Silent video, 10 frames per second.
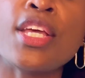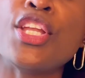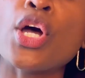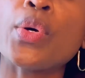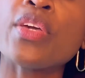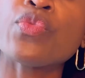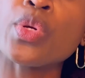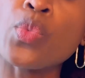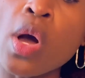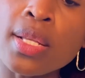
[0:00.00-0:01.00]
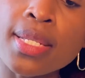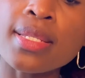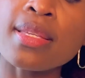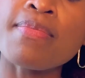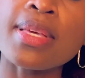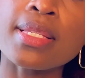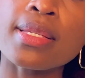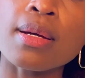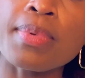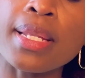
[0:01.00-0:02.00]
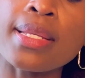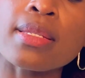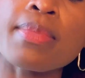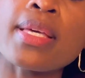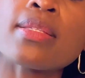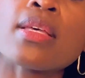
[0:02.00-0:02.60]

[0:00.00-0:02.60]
Now, if we wanted to mix it up a little bit,